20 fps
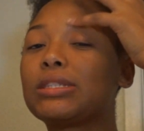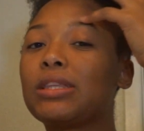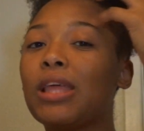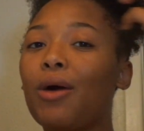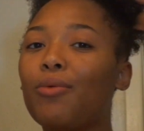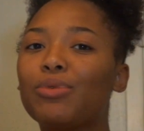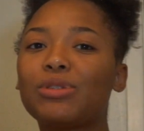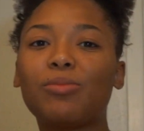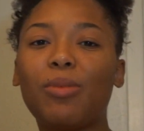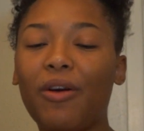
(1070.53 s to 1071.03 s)

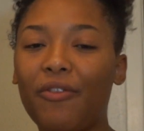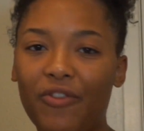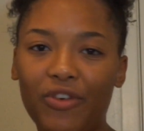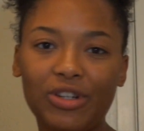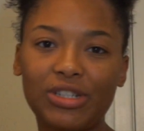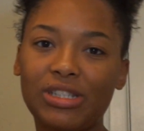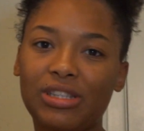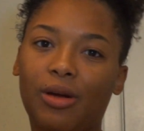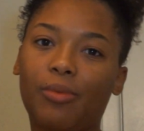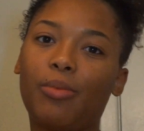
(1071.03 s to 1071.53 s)
That was my
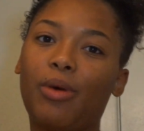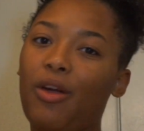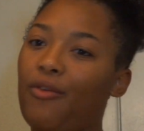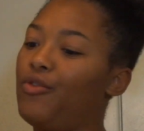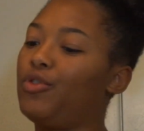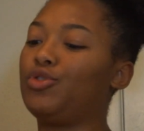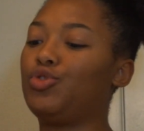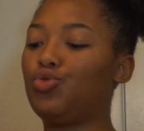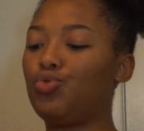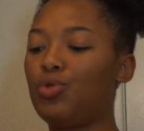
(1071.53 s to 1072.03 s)
first time
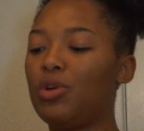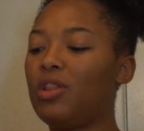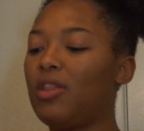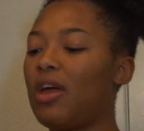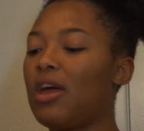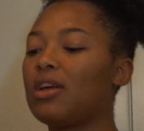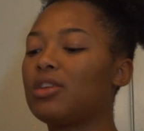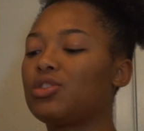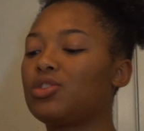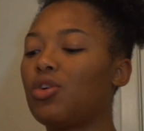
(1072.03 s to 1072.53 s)
ever doing
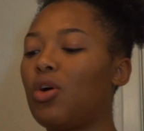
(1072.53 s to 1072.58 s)
that,